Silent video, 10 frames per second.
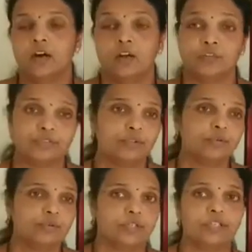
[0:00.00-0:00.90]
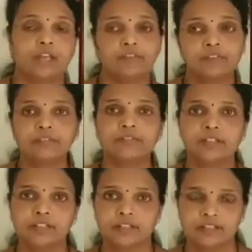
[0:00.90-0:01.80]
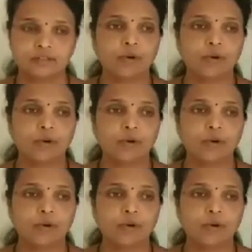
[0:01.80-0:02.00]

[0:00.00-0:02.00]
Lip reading: All of you know, in every field there is a